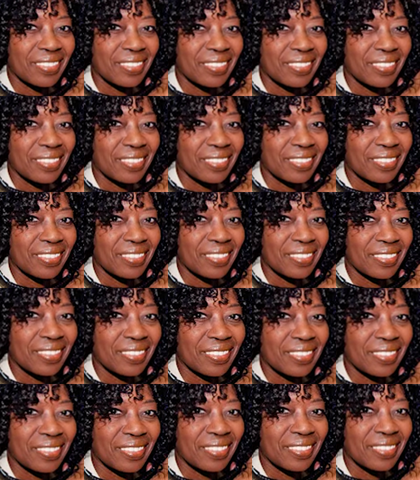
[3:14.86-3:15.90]

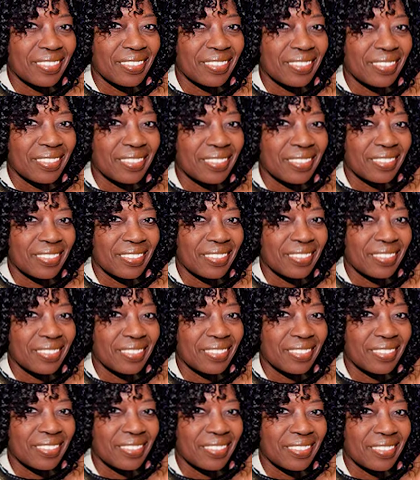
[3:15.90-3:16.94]

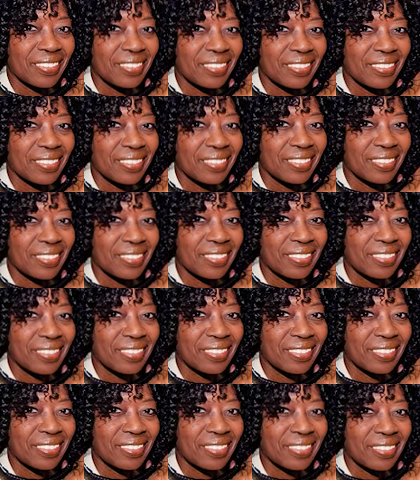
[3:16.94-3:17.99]

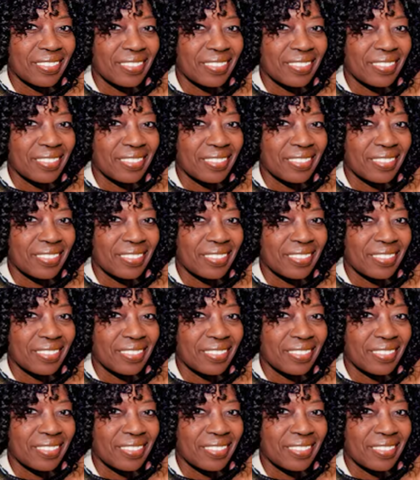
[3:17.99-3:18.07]
(not speaking)